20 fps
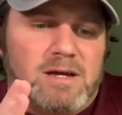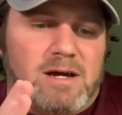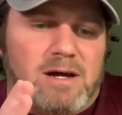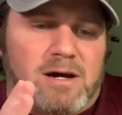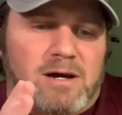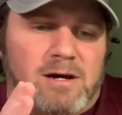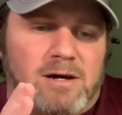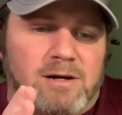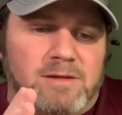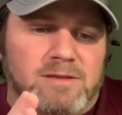
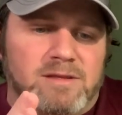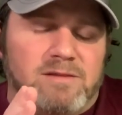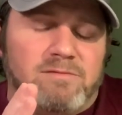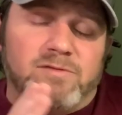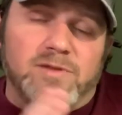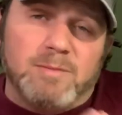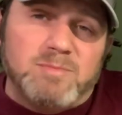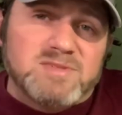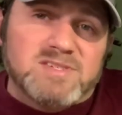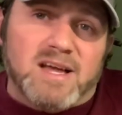on the
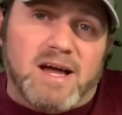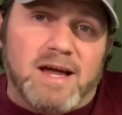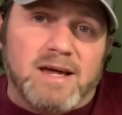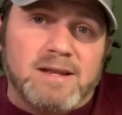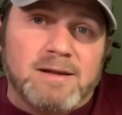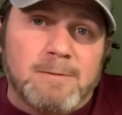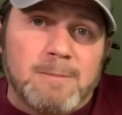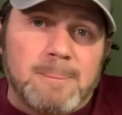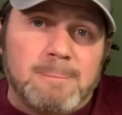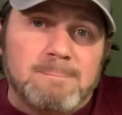flip
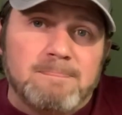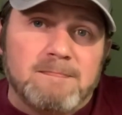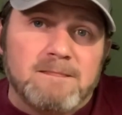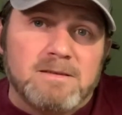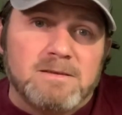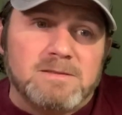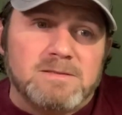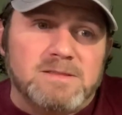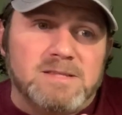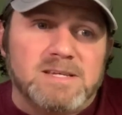side
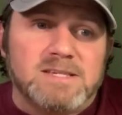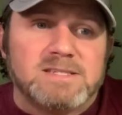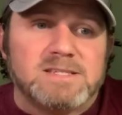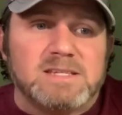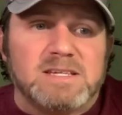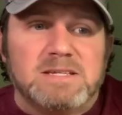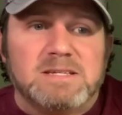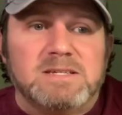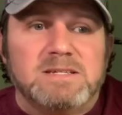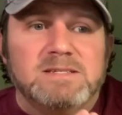
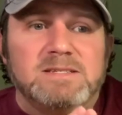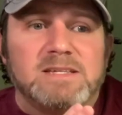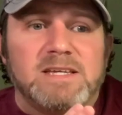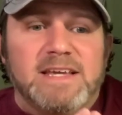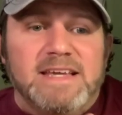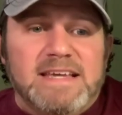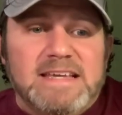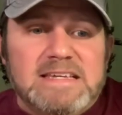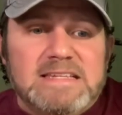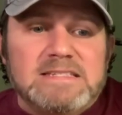this is
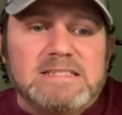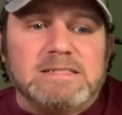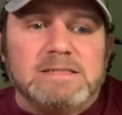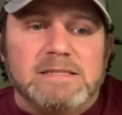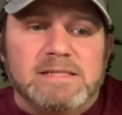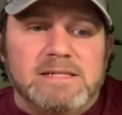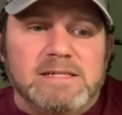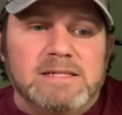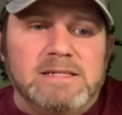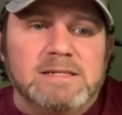
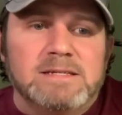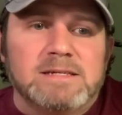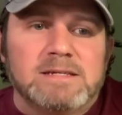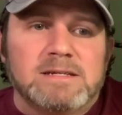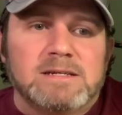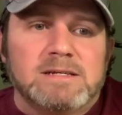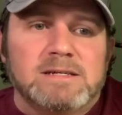easily